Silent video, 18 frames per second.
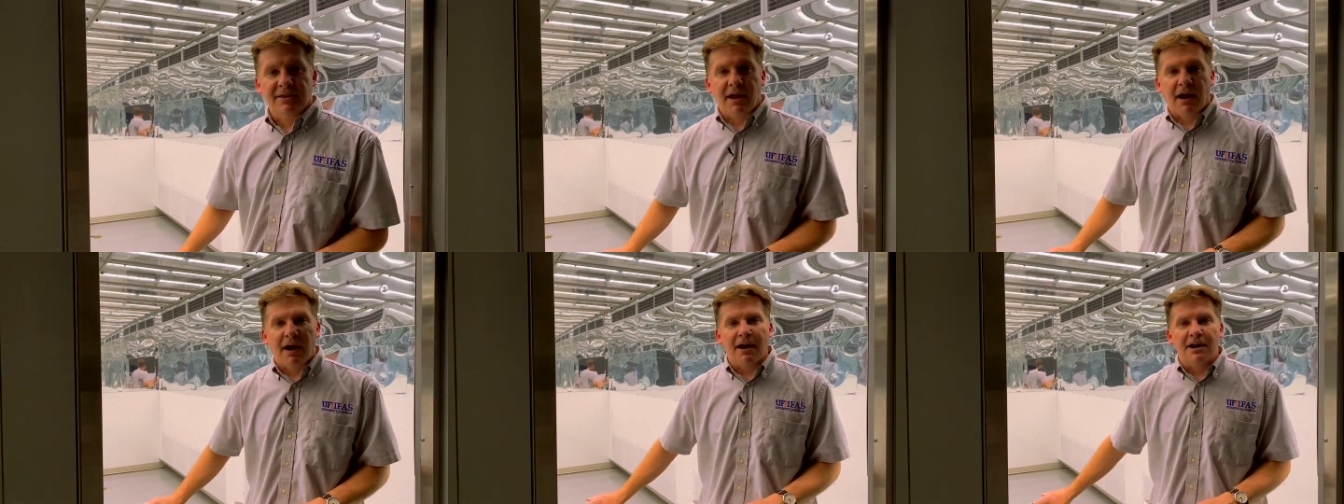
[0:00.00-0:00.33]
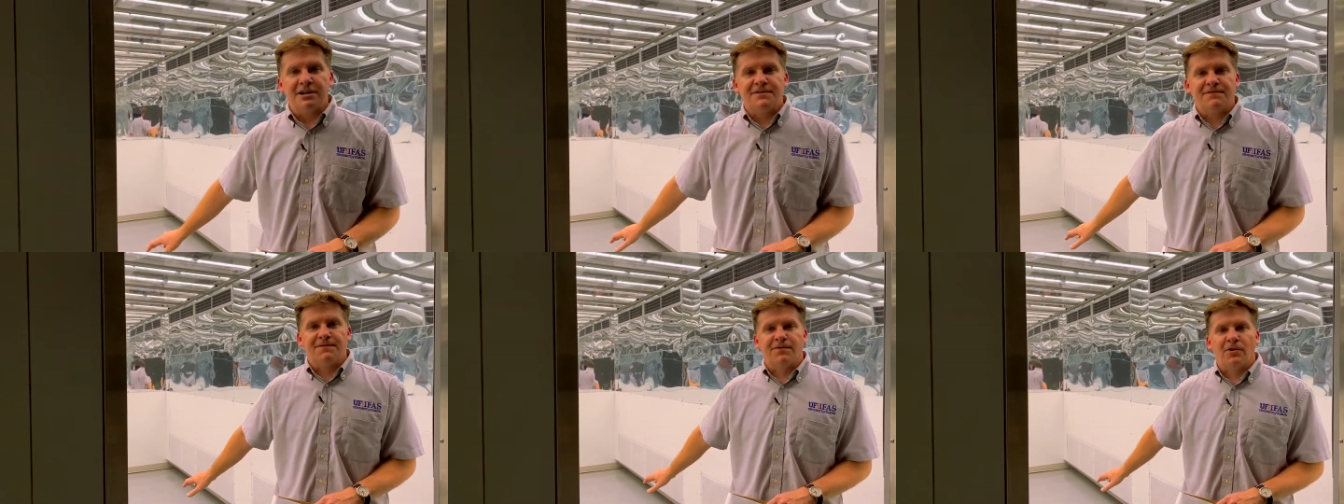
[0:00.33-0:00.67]
large
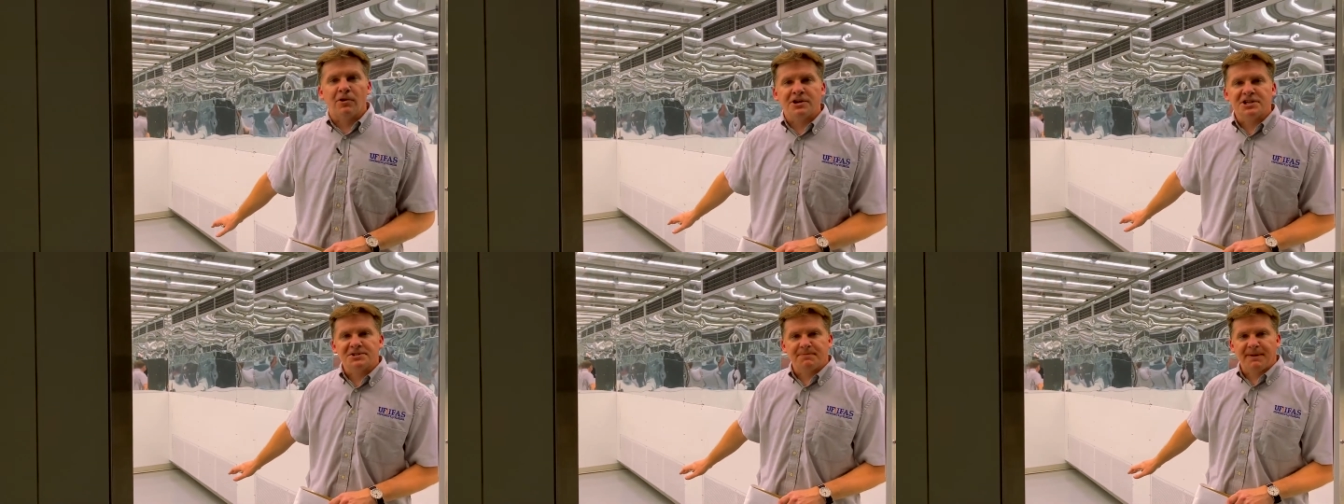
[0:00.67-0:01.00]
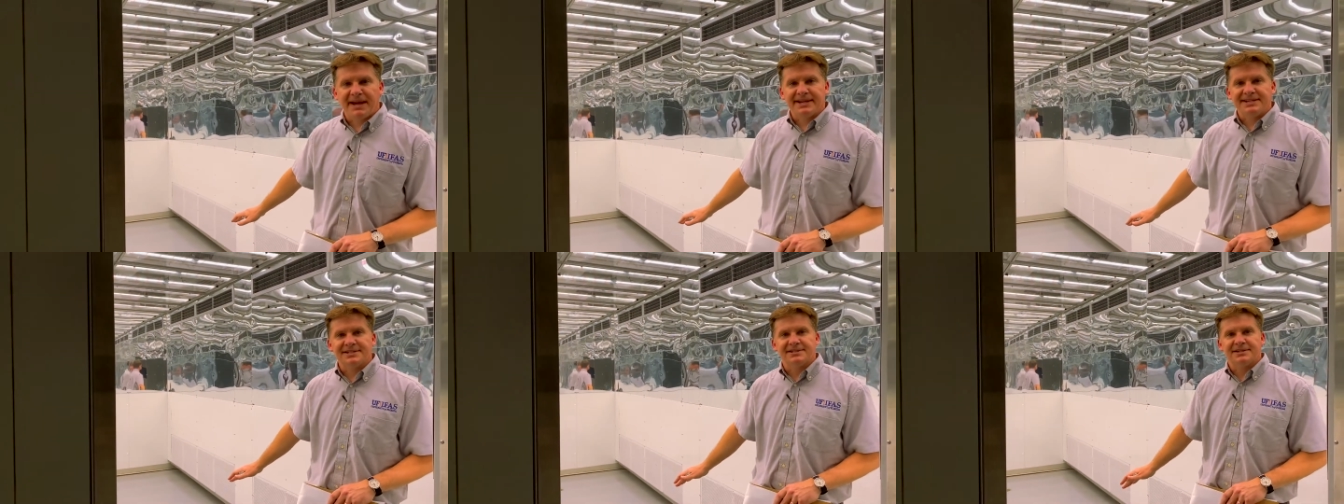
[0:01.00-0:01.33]
floor
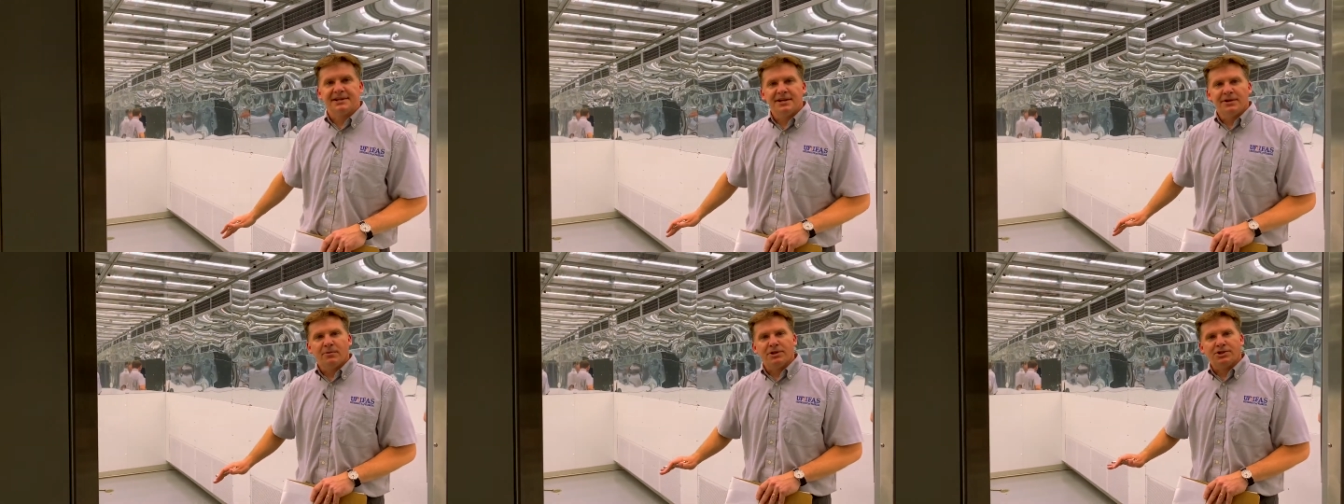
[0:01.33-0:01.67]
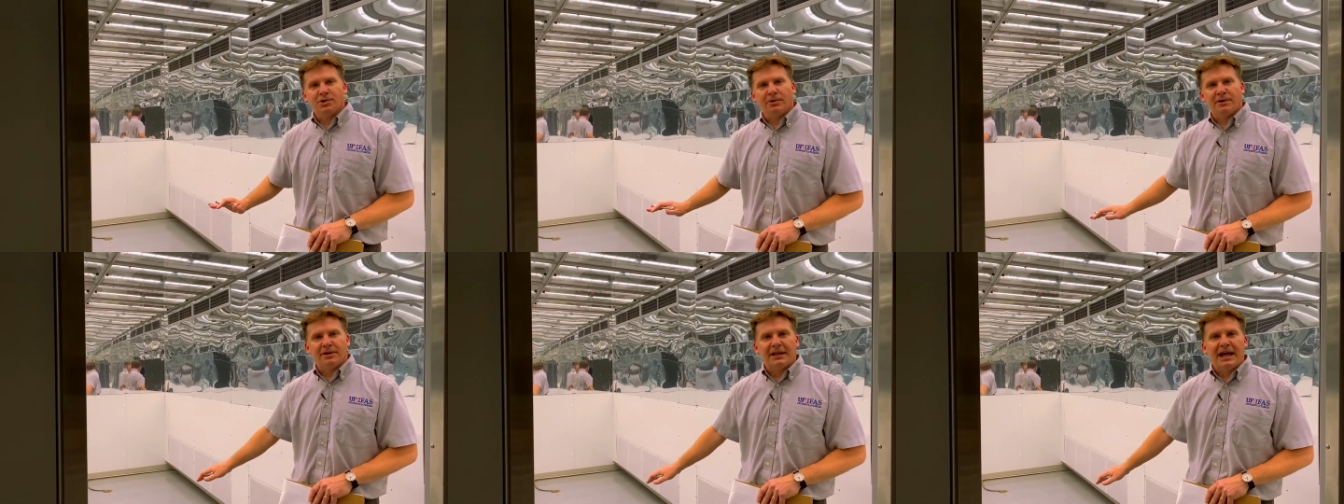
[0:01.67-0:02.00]
space which
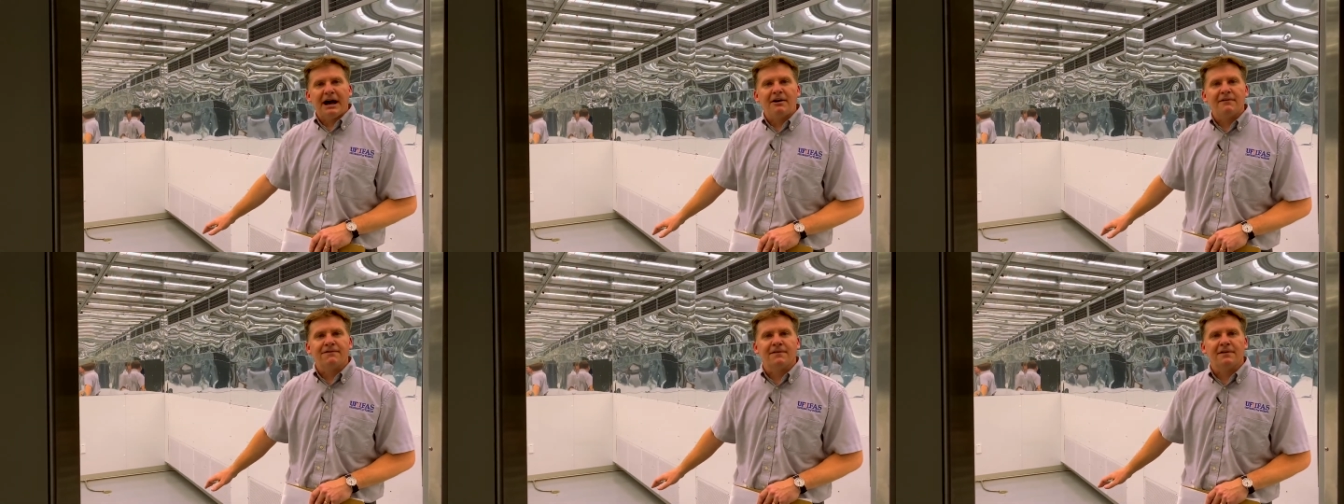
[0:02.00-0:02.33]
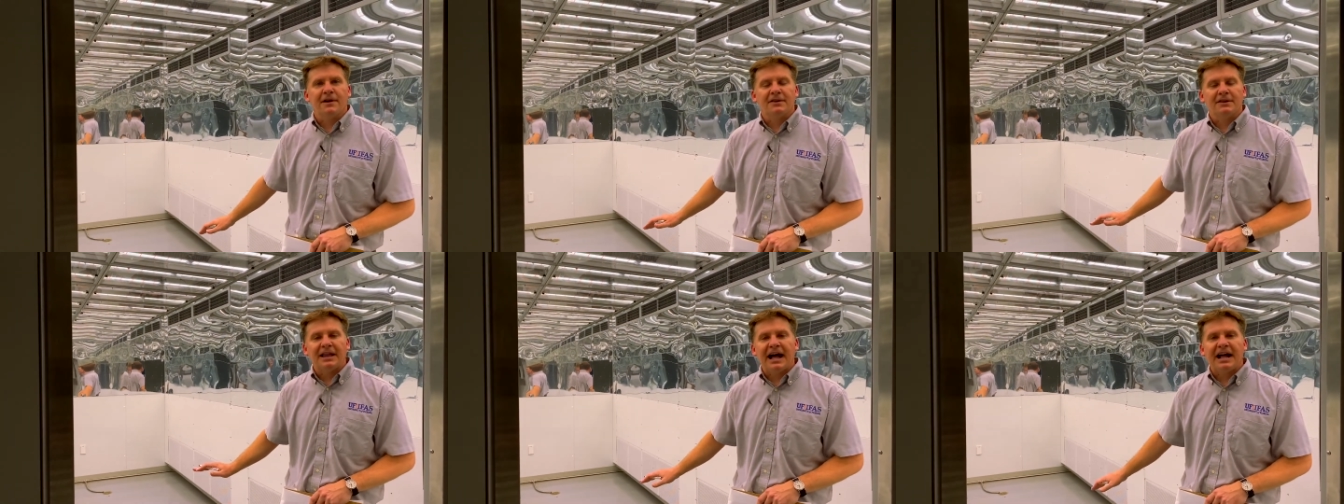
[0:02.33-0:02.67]
will allow for a
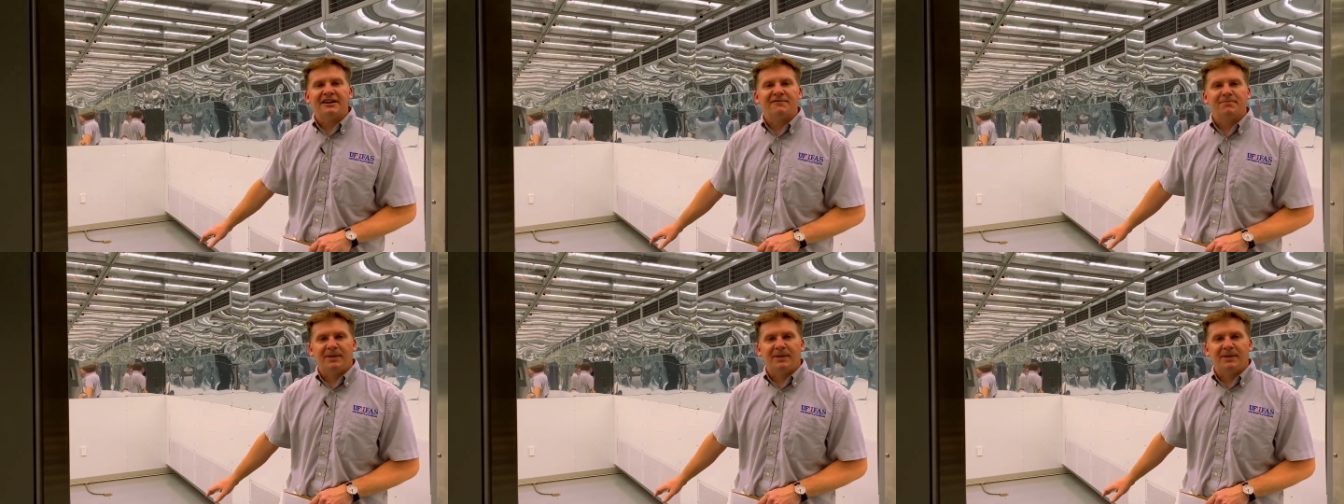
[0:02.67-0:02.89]
lot of